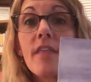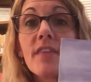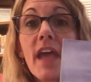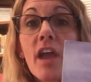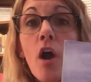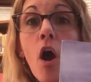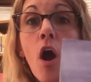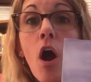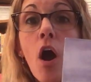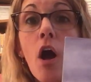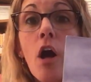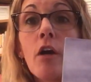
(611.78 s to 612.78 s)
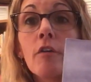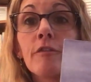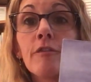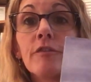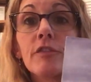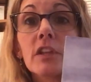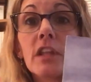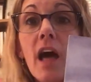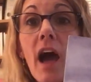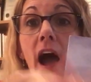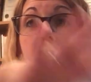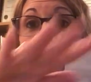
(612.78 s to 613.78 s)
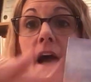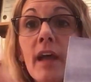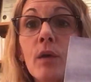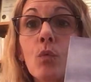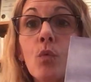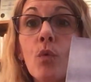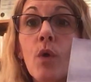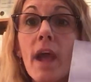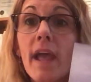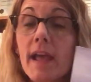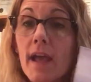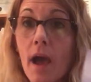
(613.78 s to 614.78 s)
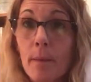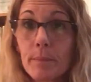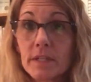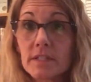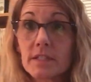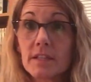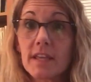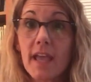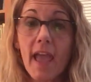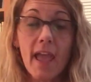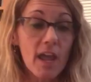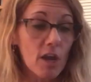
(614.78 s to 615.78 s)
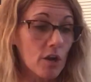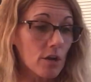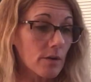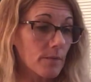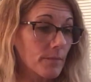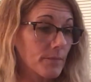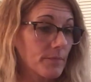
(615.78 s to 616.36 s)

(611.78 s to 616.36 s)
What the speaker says: they all fly way up into the air.